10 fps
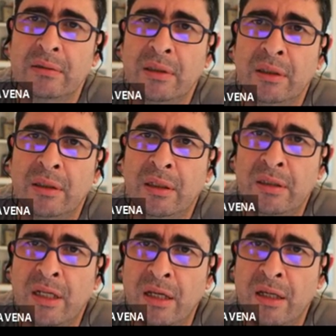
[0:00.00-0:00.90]

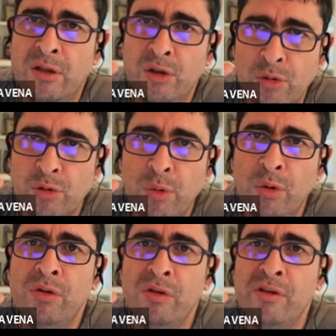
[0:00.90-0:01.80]
as a
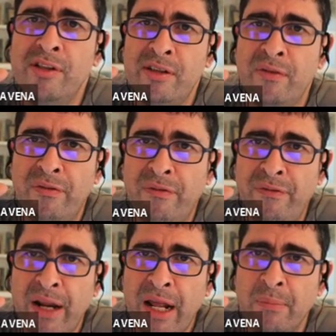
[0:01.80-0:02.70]
small
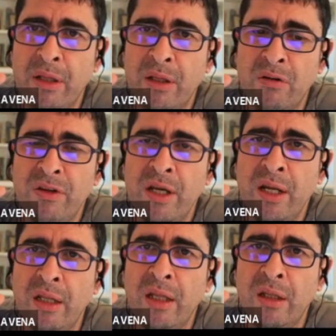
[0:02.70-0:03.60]
fragment of
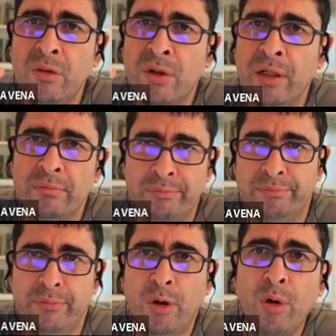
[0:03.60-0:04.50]
DNA that you can
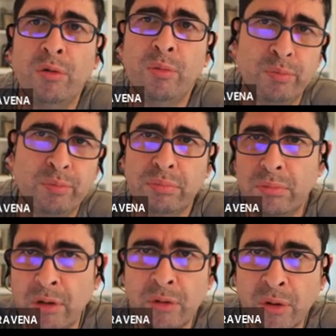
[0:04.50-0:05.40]
hold
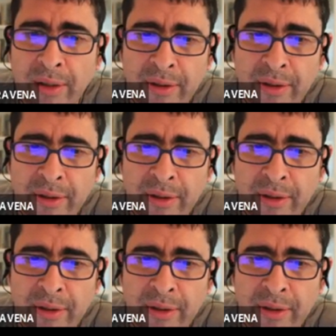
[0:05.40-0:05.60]
your hand.